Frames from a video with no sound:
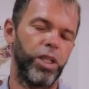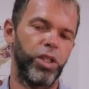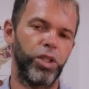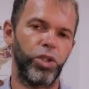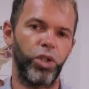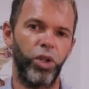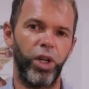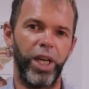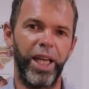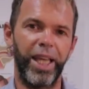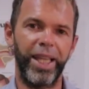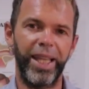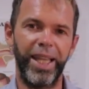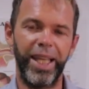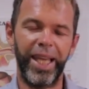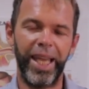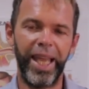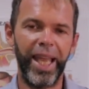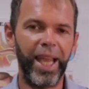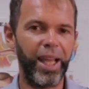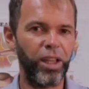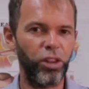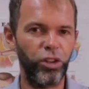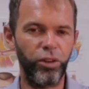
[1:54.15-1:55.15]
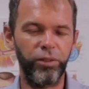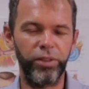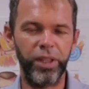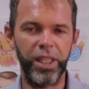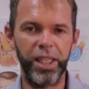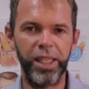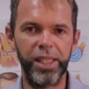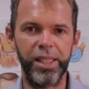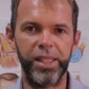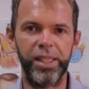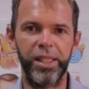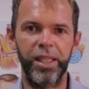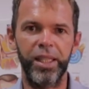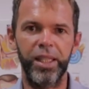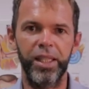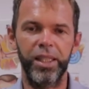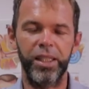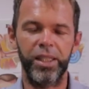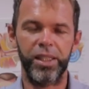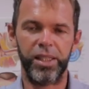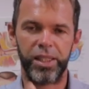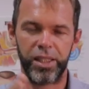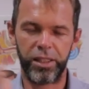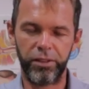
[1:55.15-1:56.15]
So at the end of this
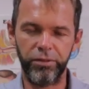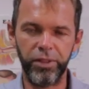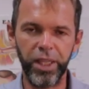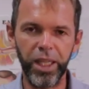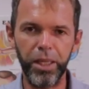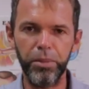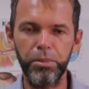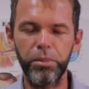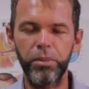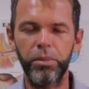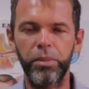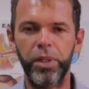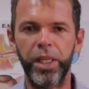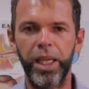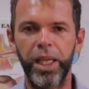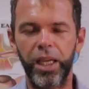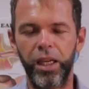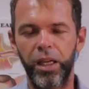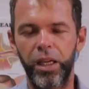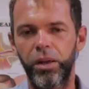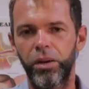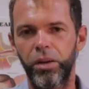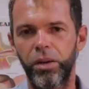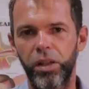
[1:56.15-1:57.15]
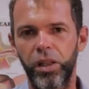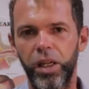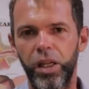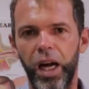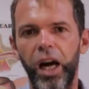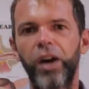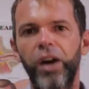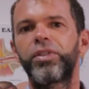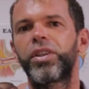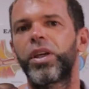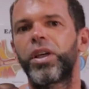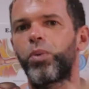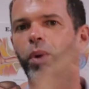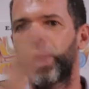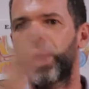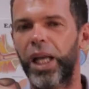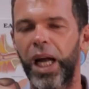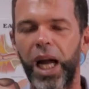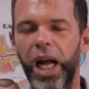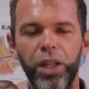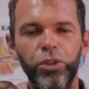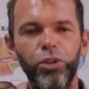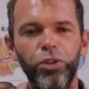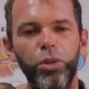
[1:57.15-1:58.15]
swim, like after
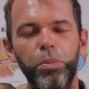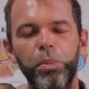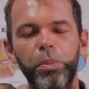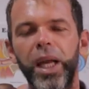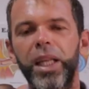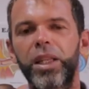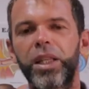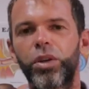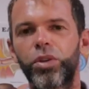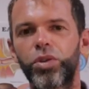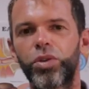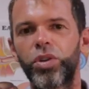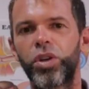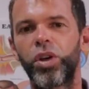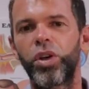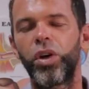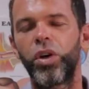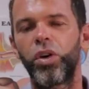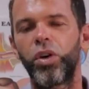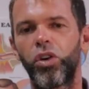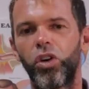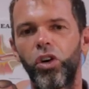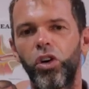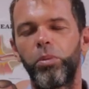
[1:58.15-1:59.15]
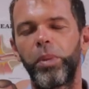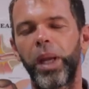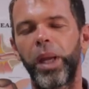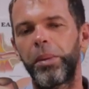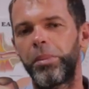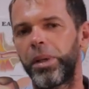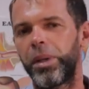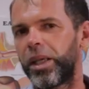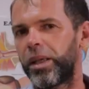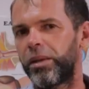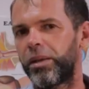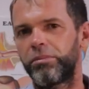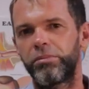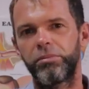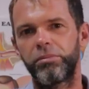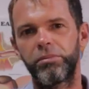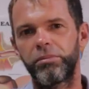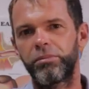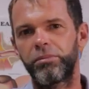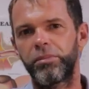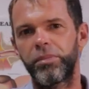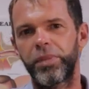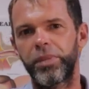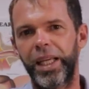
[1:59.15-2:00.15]
100 meters, or maybe
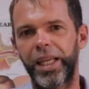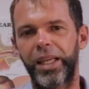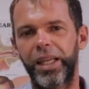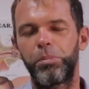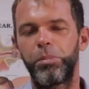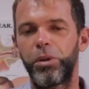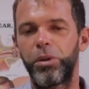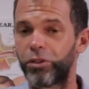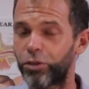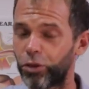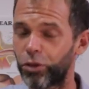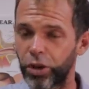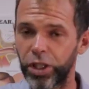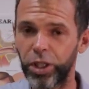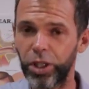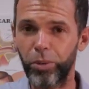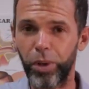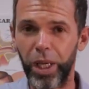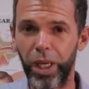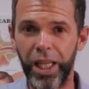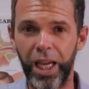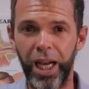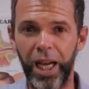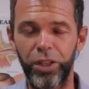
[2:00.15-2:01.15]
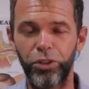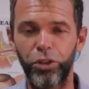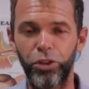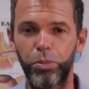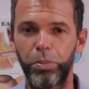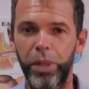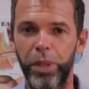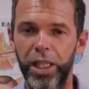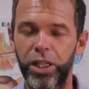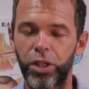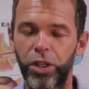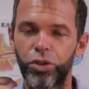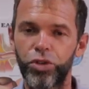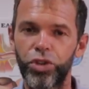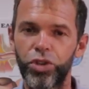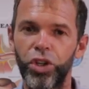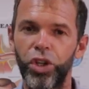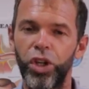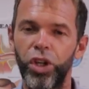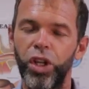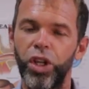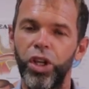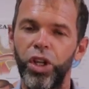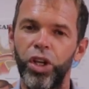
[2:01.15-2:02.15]
like before the 100 meters,
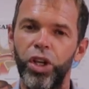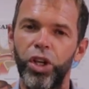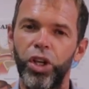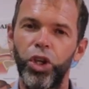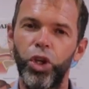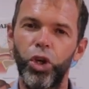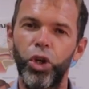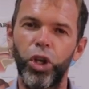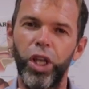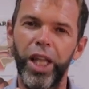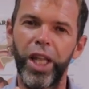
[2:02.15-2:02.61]
your